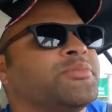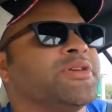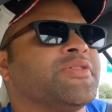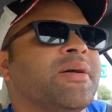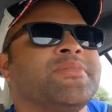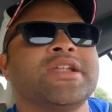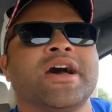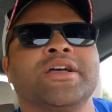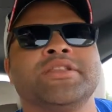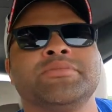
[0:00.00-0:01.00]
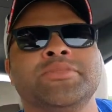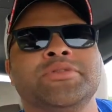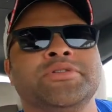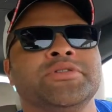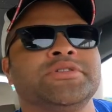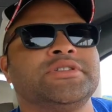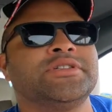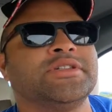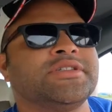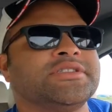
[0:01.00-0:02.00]
But if I'm not in the mood
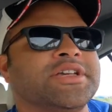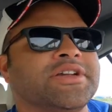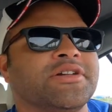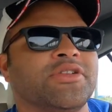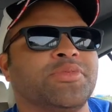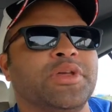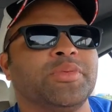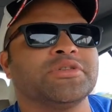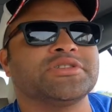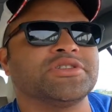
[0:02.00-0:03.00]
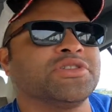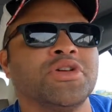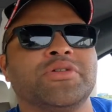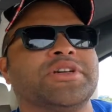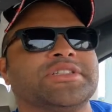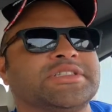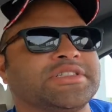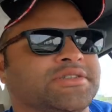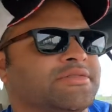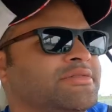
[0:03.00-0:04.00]
to hear other people's noise,